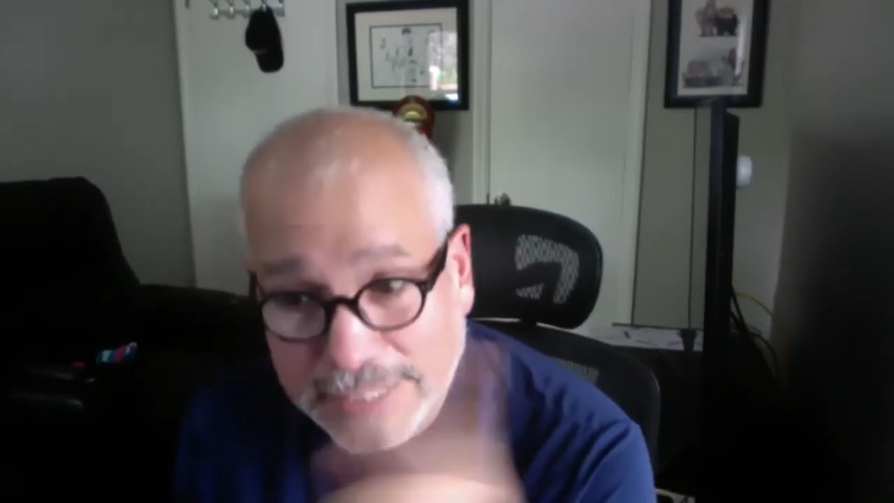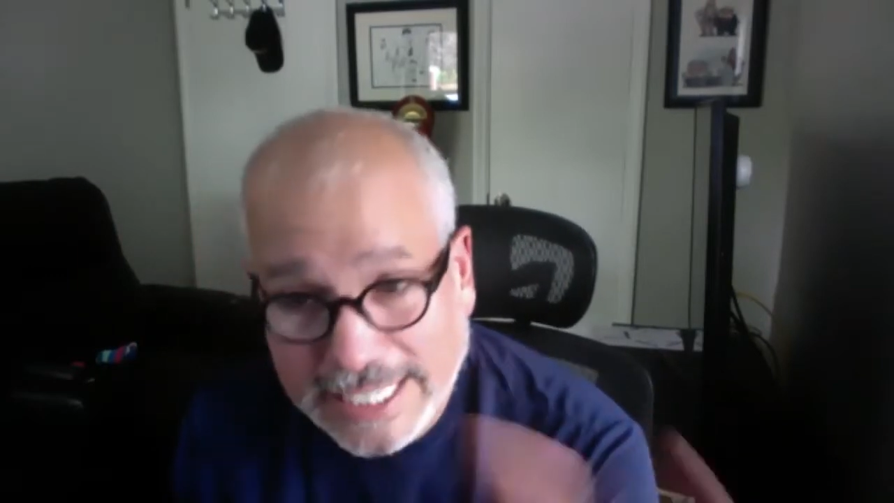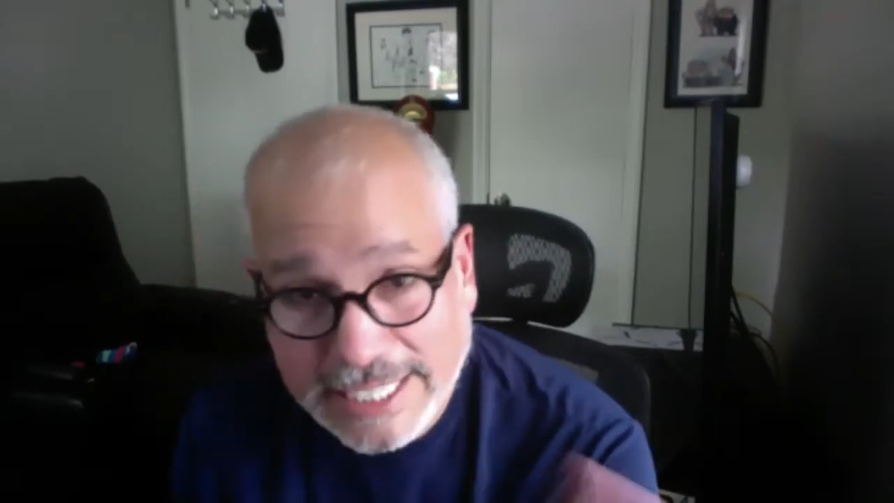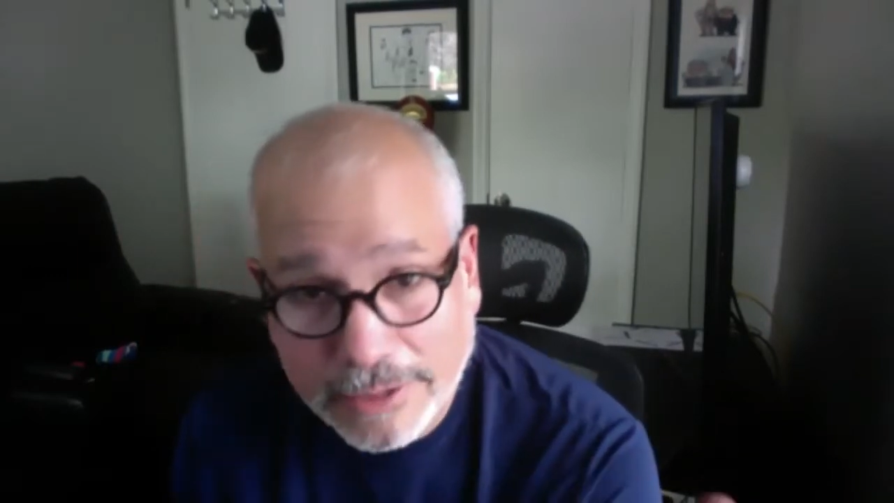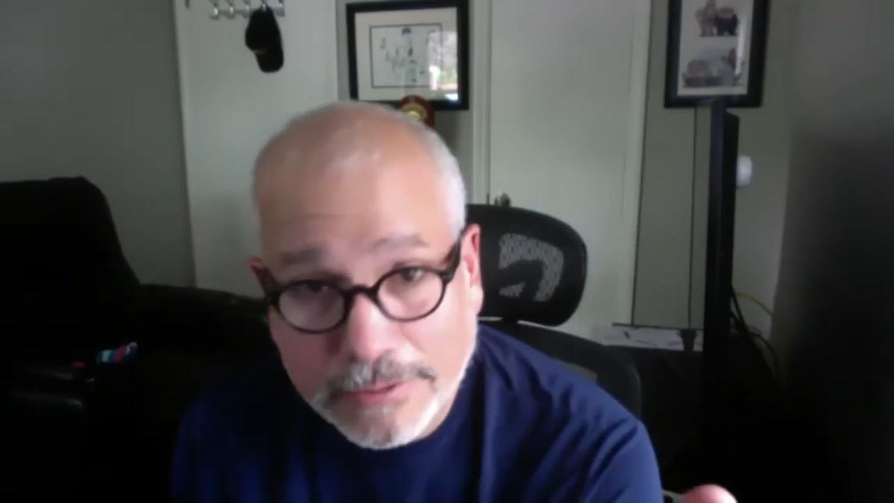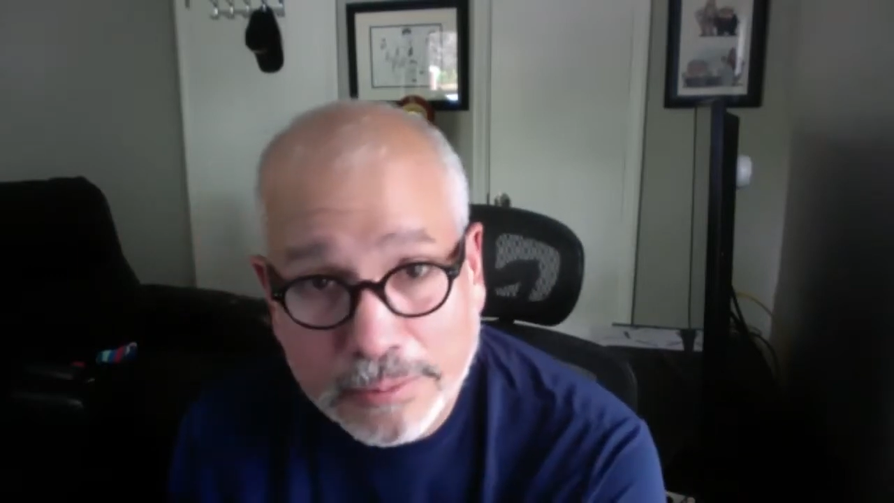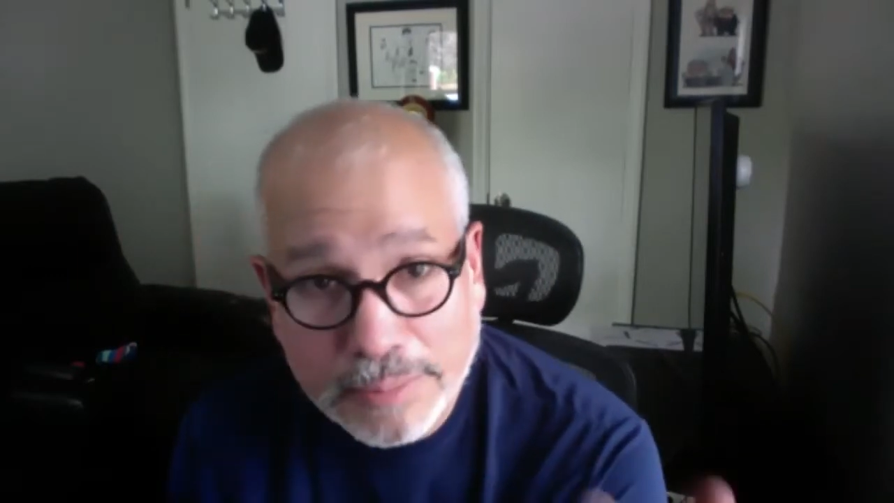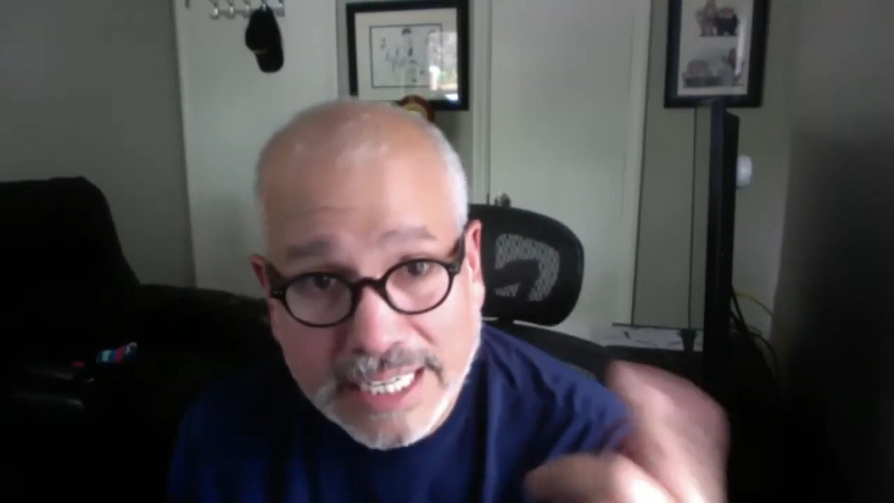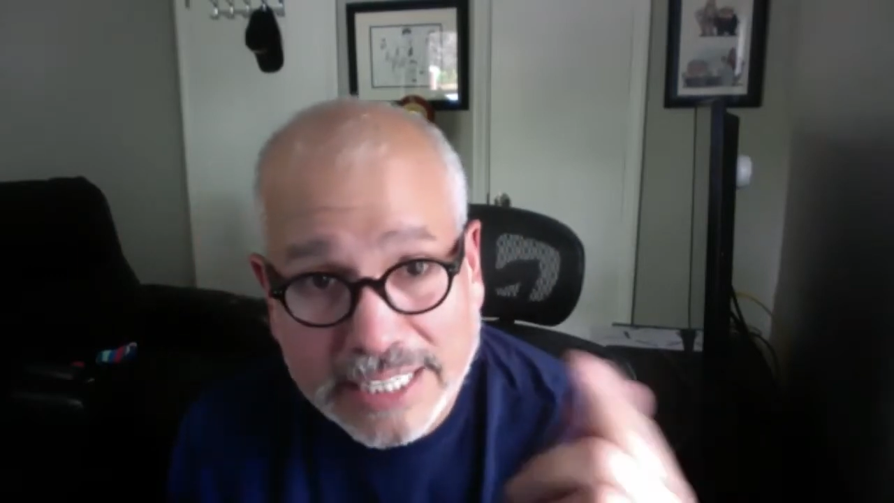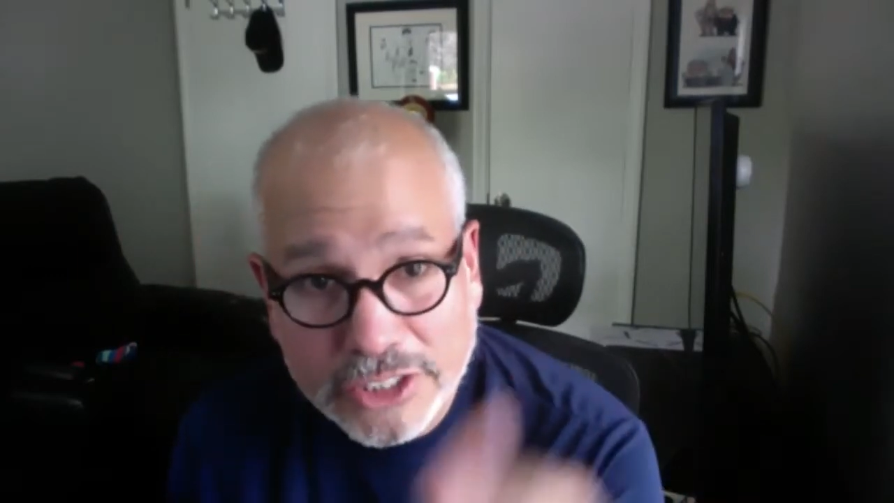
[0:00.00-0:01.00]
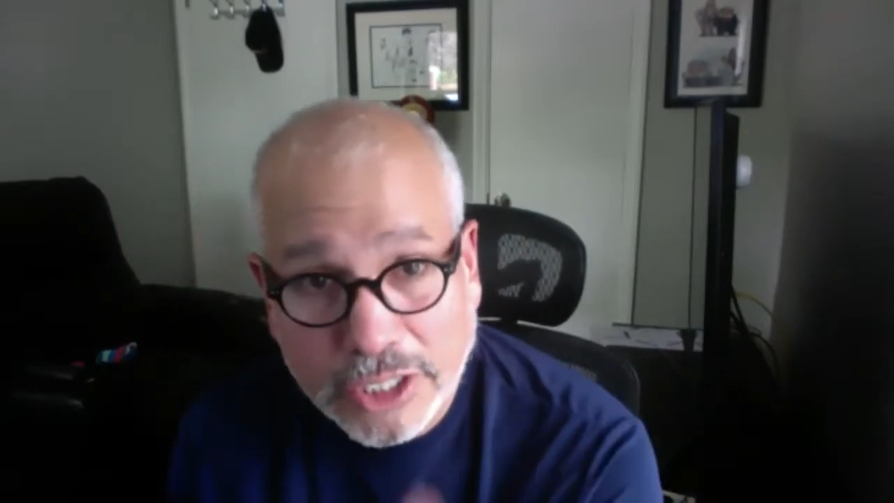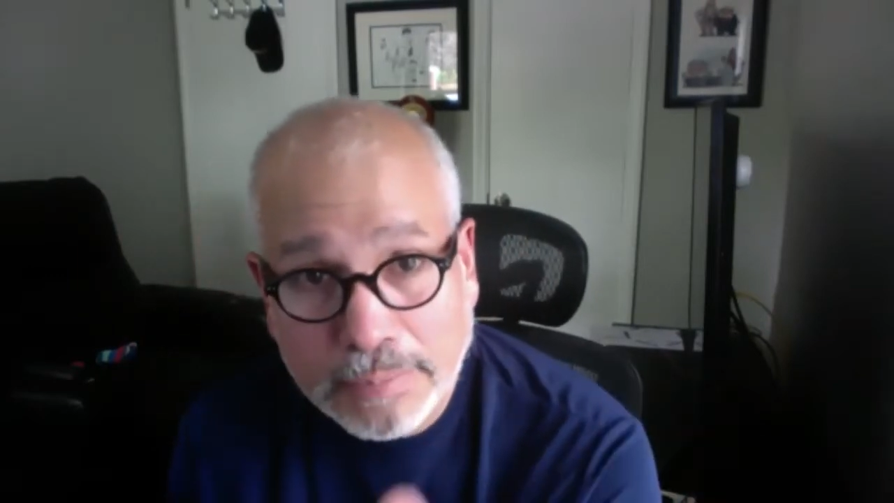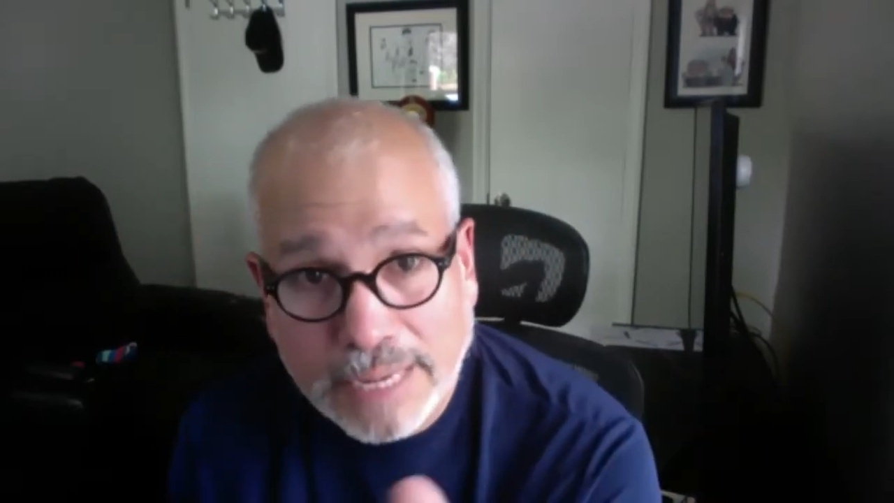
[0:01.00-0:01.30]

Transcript: that he offered me a job